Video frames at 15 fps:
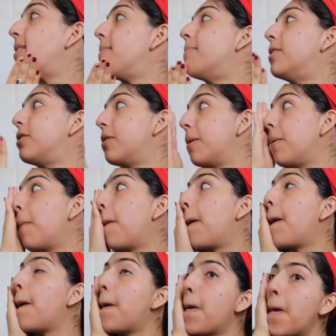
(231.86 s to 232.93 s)
that much on.
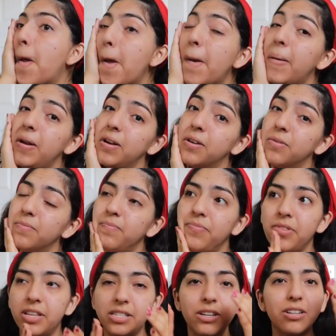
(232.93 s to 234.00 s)
I don't know.
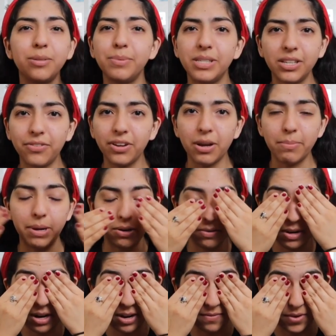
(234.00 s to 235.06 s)
Is there a specific amount?
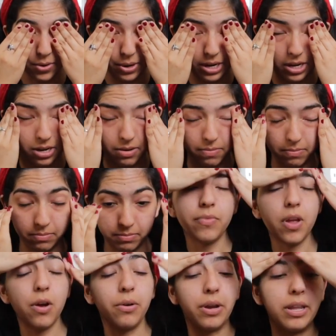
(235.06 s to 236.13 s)
I have no idea.
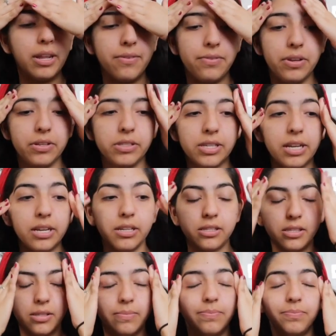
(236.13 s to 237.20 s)
Okay, that feels like
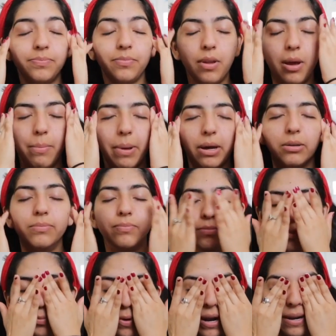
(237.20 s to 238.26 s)
it's about
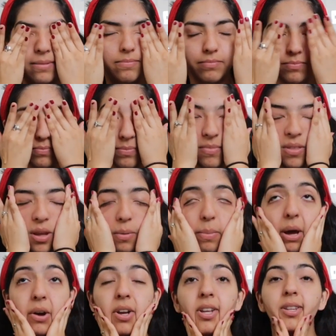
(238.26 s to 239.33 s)
right.
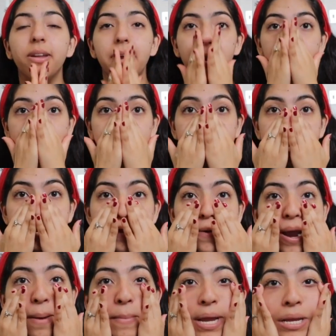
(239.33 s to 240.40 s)
About in there, you know what
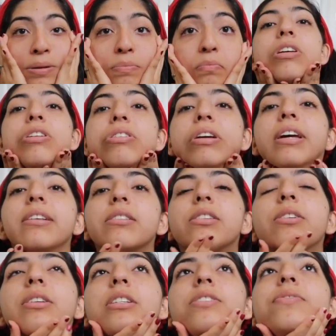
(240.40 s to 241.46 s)
I mean? Okay,
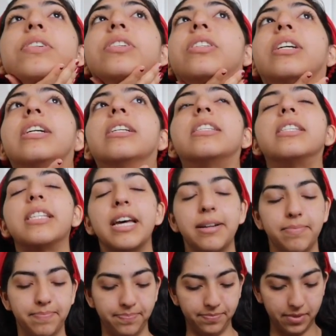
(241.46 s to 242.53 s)
so this feels like it's set.
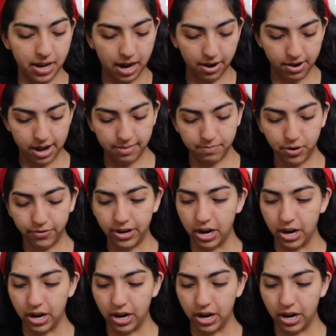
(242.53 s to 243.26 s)
All right, moving